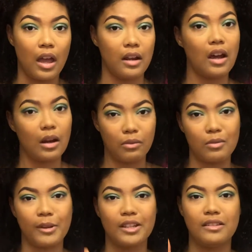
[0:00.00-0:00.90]
and I will
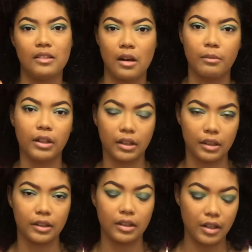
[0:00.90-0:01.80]
be dumb
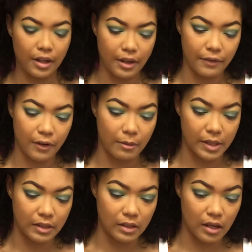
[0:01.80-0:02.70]
hurt if I
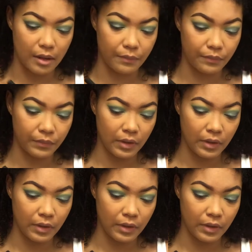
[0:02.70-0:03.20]
mess this up.